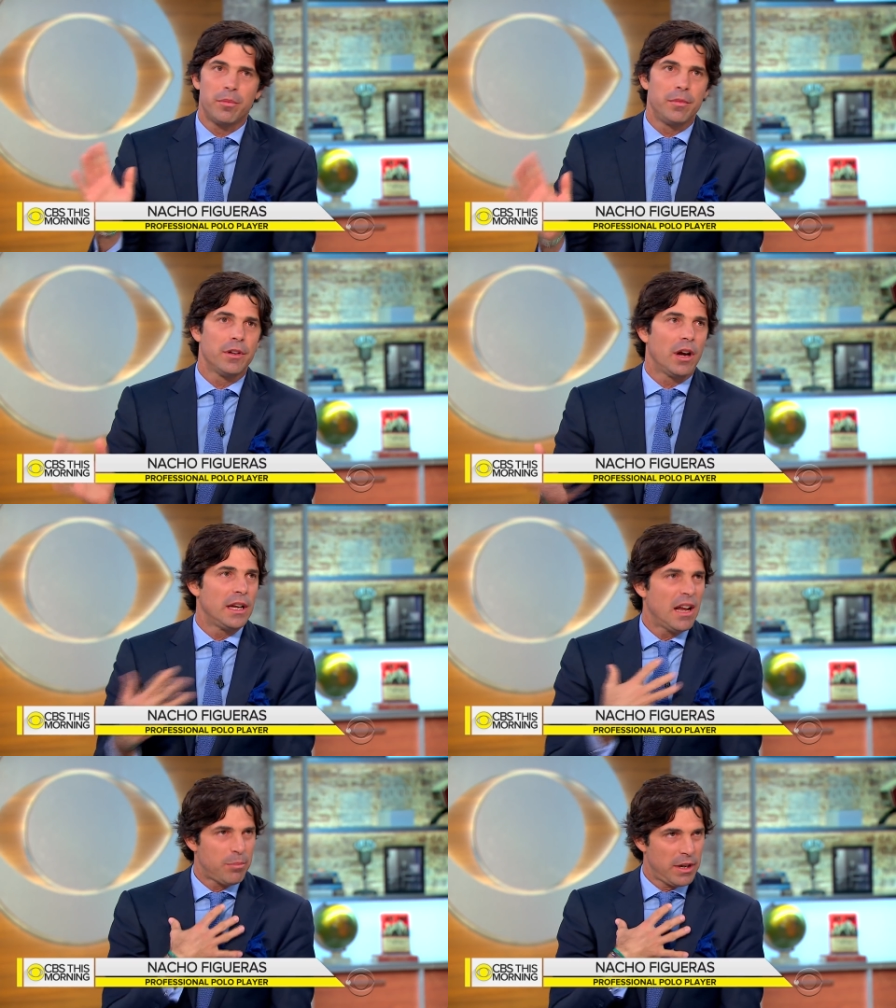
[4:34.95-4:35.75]
you know, I
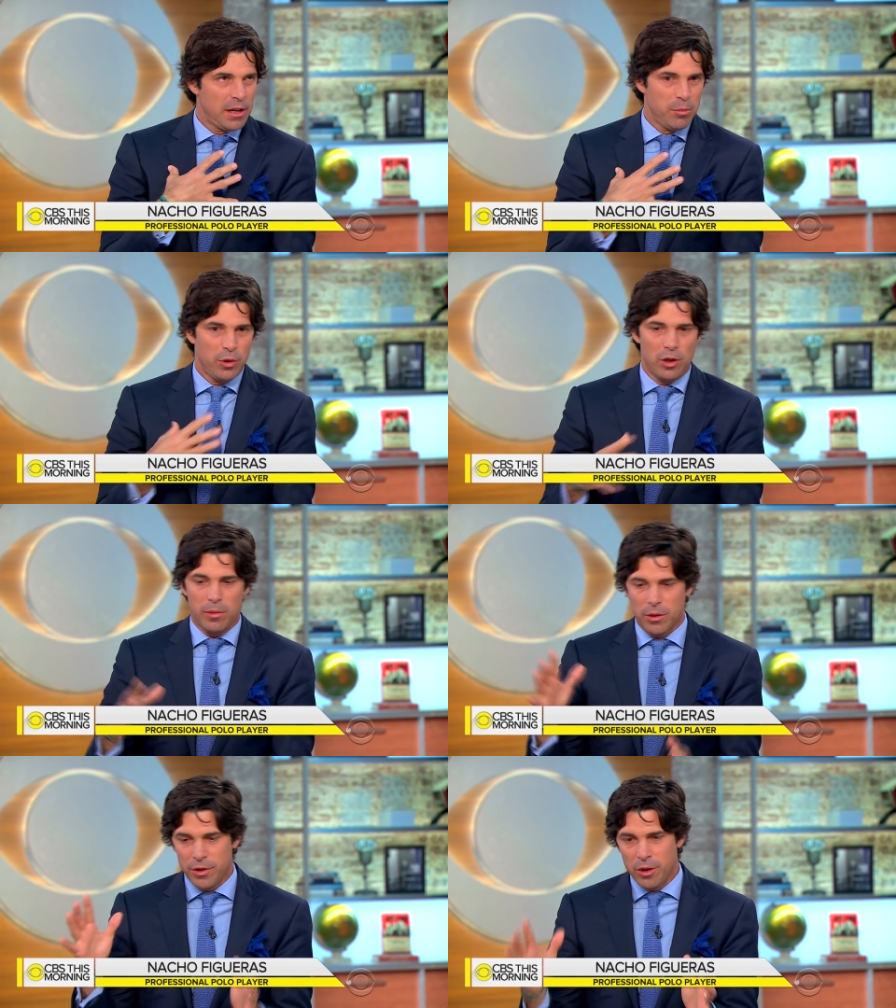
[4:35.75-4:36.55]
love playing polo,
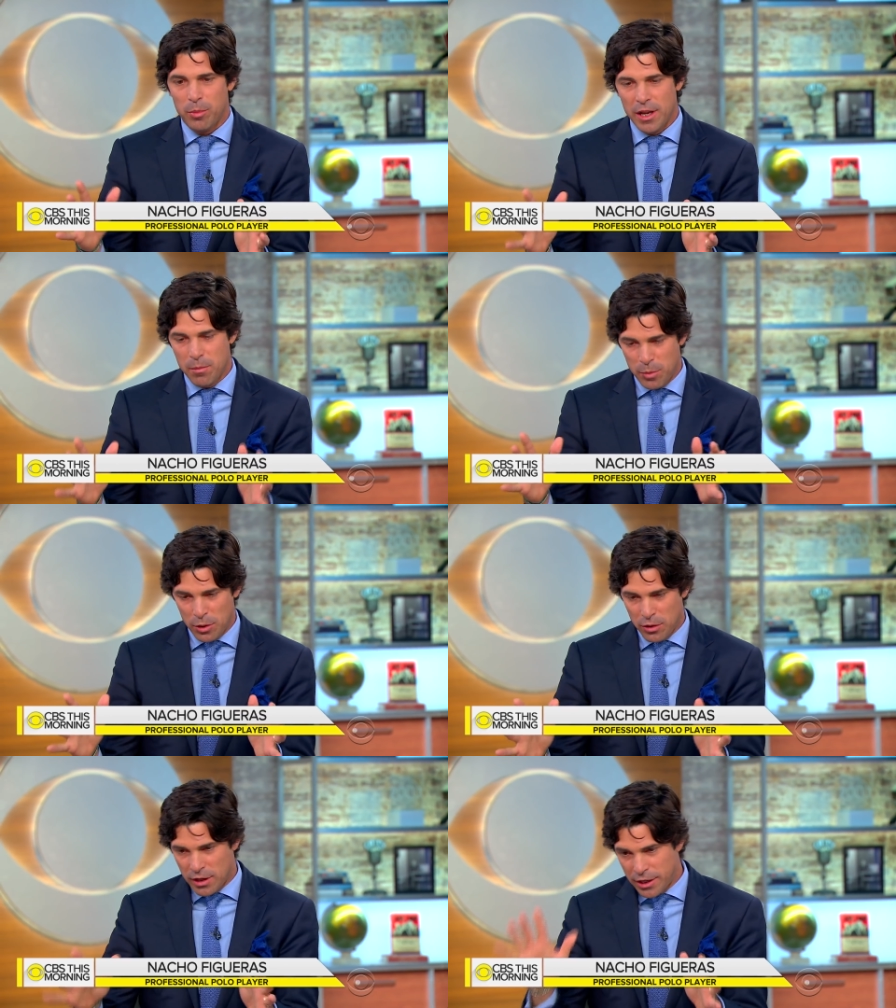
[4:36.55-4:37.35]
but when you're playing
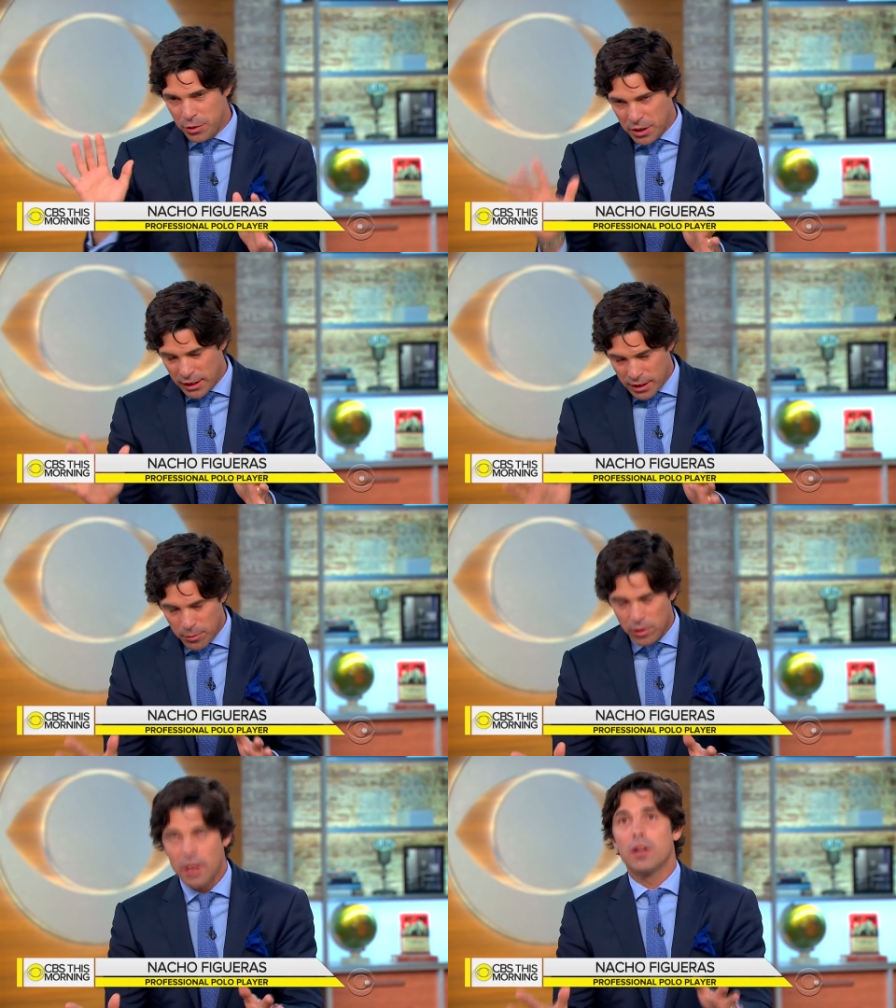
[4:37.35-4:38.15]
polo there and you hit the
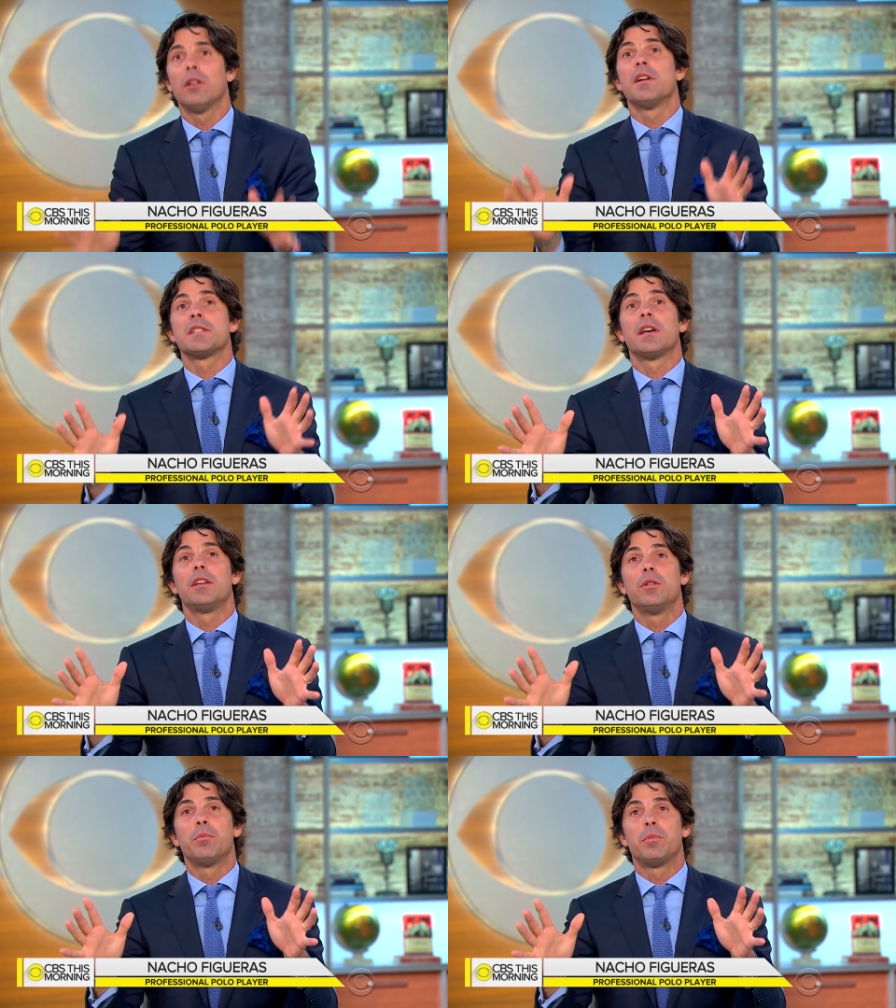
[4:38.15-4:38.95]
ball and all of a sudden
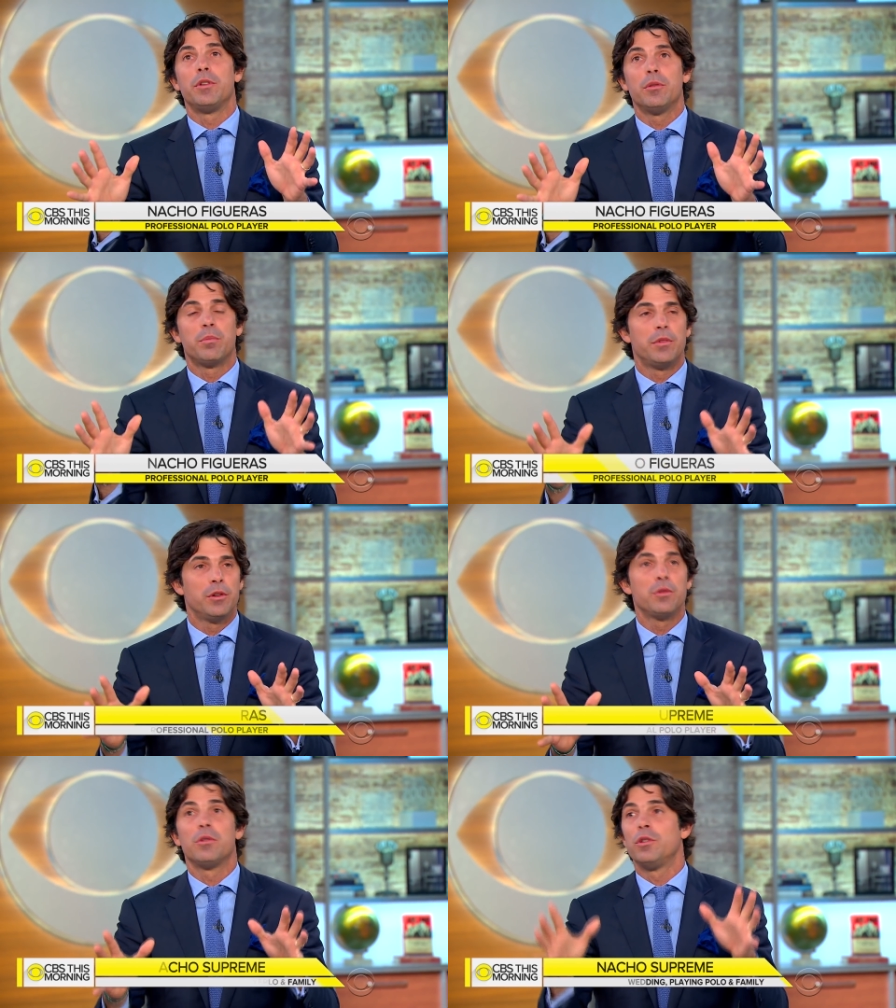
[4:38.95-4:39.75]
you, you,
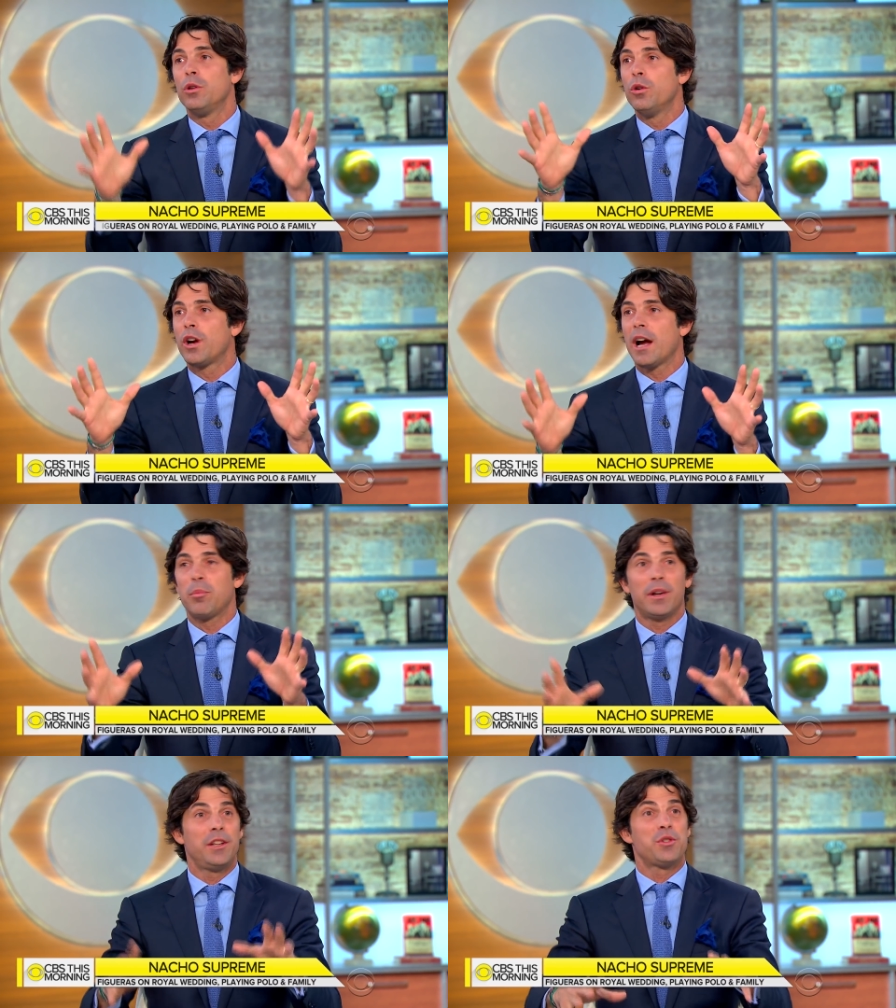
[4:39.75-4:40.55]
you, you look up
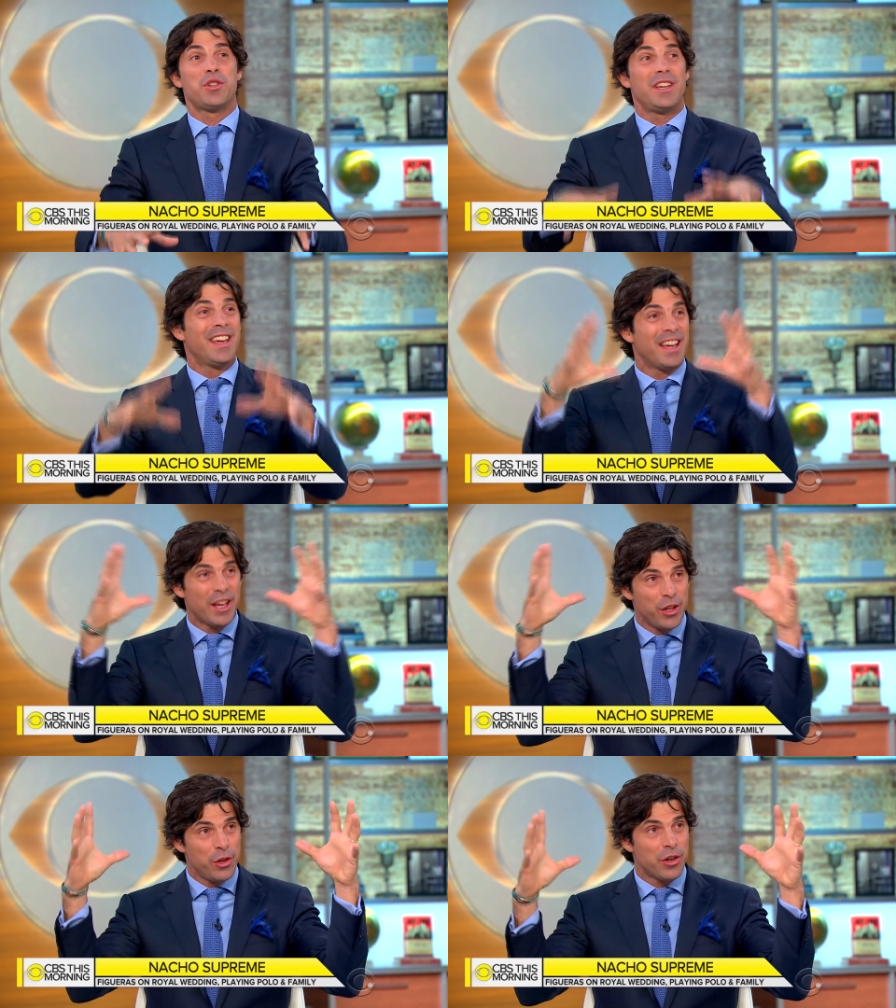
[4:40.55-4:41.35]
and you see
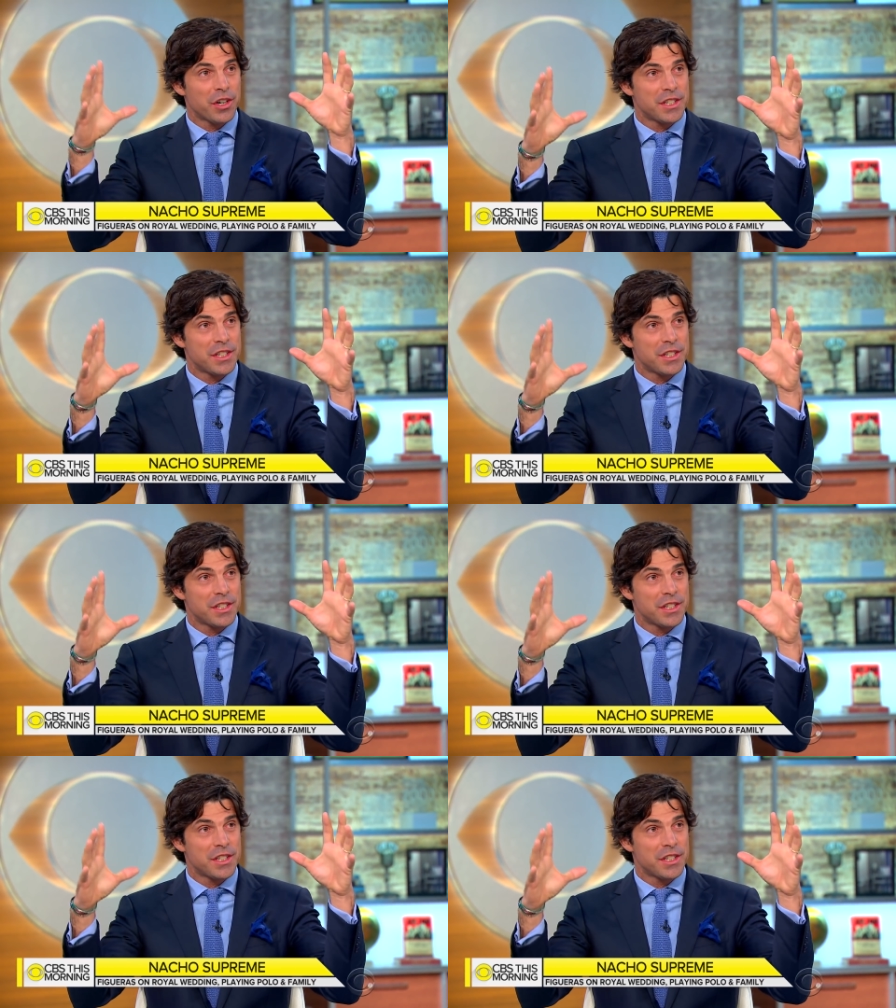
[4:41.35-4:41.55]
New York